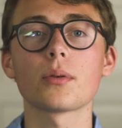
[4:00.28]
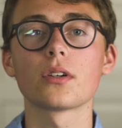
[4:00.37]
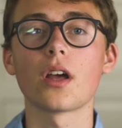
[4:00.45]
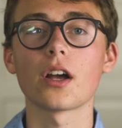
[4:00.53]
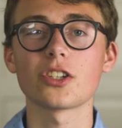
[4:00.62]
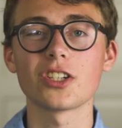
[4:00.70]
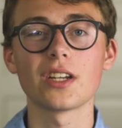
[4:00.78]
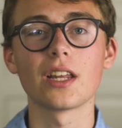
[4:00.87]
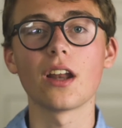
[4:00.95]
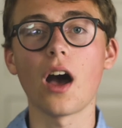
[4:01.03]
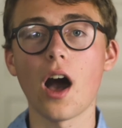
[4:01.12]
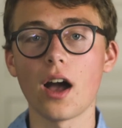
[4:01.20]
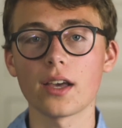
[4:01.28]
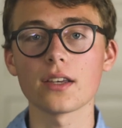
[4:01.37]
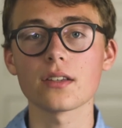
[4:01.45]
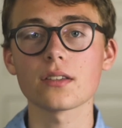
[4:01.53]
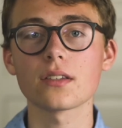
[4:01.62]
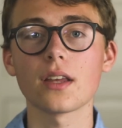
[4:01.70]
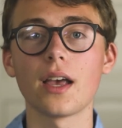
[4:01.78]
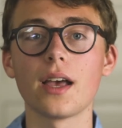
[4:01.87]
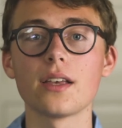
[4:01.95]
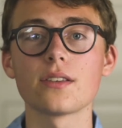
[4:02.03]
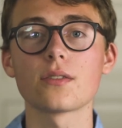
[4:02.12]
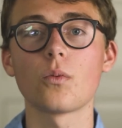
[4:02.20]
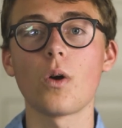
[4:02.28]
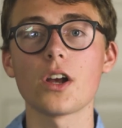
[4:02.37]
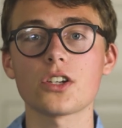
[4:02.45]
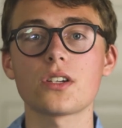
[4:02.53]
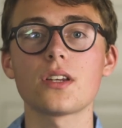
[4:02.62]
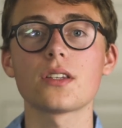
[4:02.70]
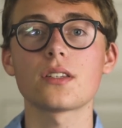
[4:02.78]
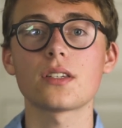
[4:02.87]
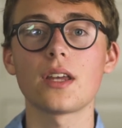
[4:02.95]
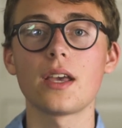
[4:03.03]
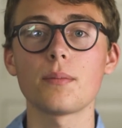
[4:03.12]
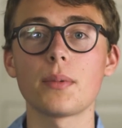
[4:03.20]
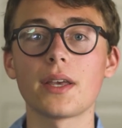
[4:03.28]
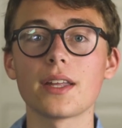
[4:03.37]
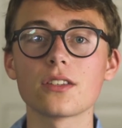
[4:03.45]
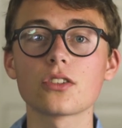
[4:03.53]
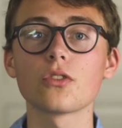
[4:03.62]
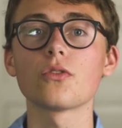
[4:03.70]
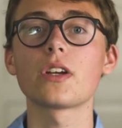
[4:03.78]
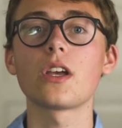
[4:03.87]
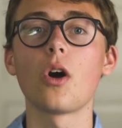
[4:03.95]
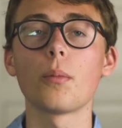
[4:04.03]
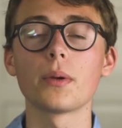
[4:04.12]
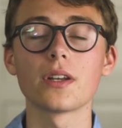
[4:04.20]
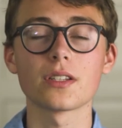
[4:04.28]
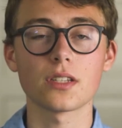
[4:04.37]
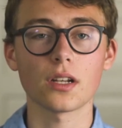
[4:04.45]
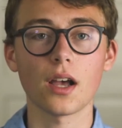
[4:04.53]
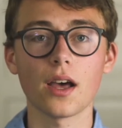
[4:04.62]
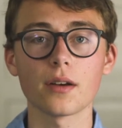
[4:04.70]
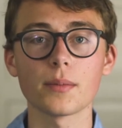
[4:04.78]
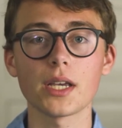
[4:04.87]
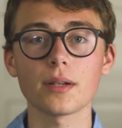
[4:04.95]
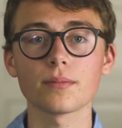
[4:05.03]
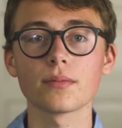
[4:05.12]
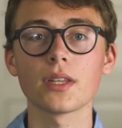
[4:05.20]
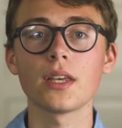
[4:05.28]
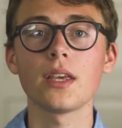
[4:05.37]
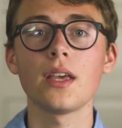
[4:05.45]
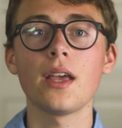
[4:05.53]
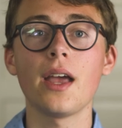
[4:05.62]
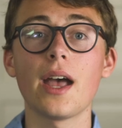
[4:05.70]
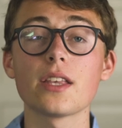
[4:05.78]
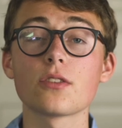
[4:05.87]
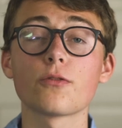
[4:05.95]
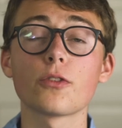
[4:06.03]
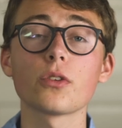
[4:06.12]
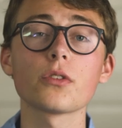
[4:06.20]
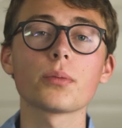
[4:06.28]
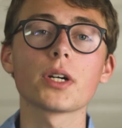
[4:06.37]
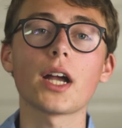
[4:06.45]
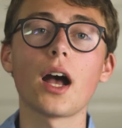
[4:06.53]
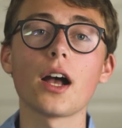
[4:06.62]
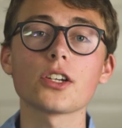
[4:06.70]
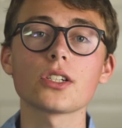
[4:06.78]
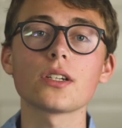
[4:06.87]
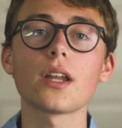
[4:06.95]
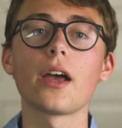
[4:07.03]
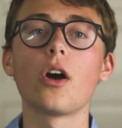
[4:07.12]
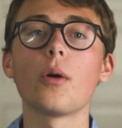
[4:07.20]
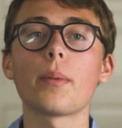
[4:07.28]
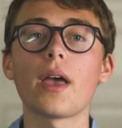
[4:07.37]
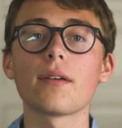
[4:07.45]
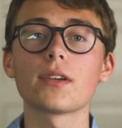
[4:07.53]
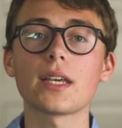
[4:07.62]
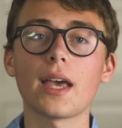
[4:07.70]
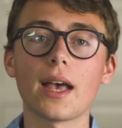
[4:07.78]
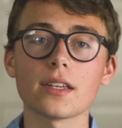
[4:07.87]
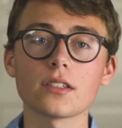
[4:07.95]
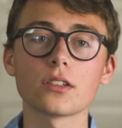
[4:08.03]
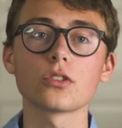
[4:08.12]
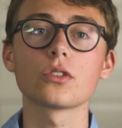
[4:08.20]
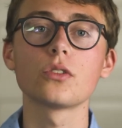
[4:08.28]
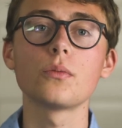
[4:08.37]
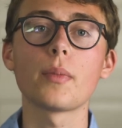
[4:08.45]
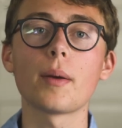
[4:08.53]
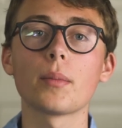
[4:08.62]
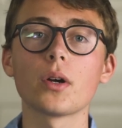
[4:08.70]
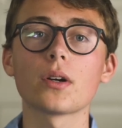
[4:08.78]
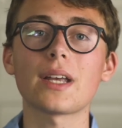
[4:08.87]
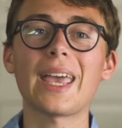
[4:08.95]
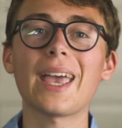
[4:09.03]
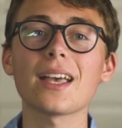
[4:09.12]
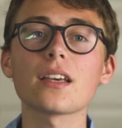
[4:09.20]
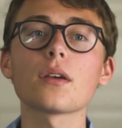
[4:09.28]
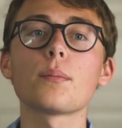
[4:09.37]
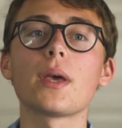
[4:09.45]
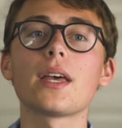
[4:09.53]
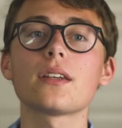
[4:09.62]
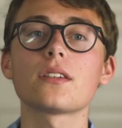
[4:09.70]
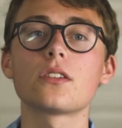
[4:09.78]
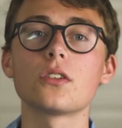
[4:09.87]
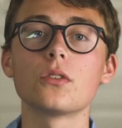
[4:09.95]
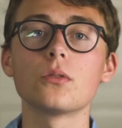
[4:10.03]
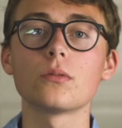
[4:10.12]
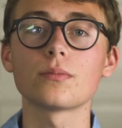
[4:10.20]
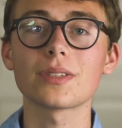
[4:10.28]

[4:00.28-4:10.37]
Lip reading: production in August as Washington State begins to reopen its economy. As a further precaution, I hope every cast and crew member can commit to